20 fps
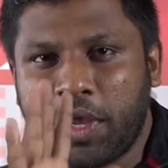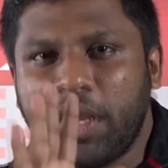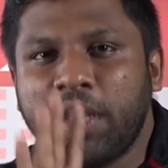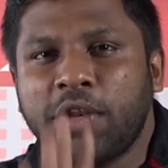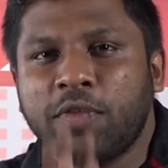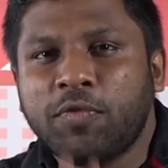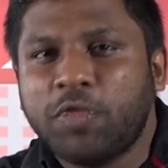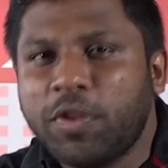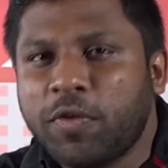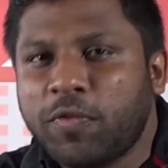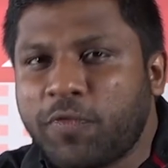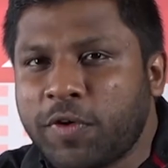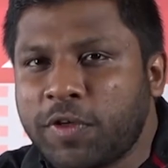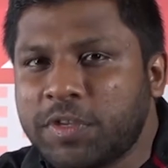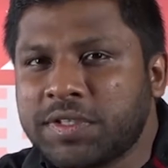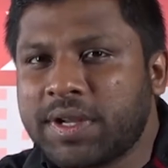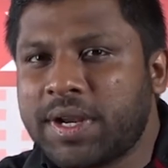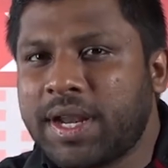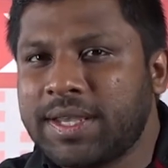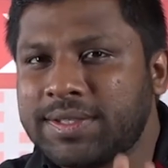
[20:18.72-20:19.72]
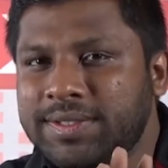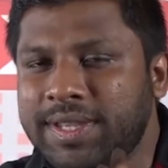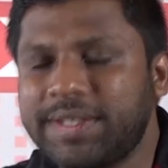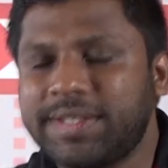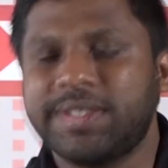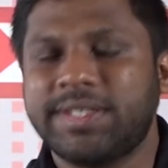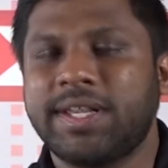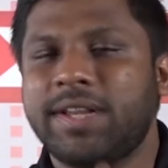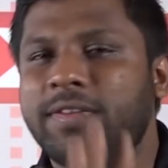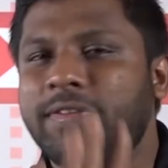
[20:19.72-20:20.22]
in the first
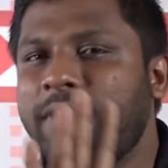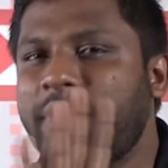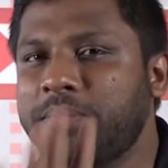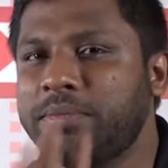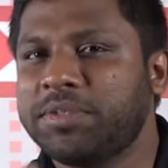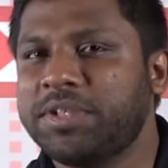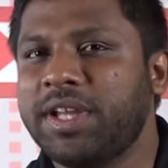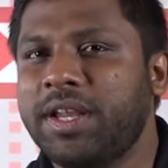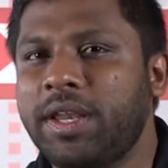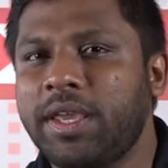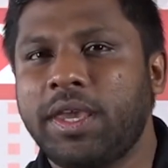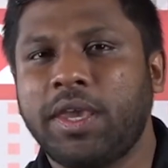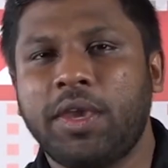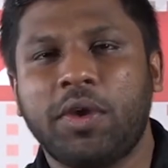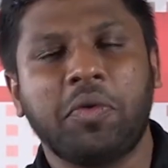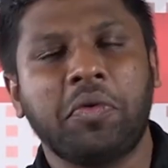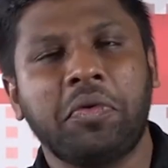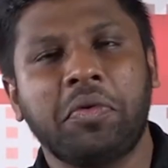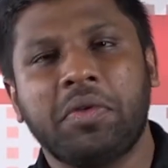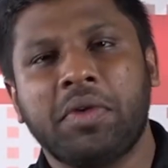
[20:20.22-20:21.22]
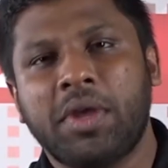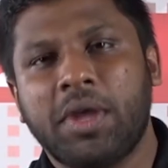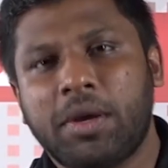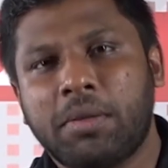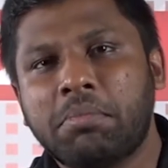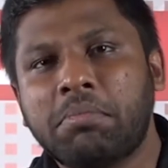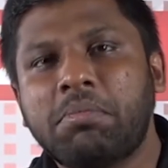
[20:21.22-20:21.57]
class itself, I am telling you,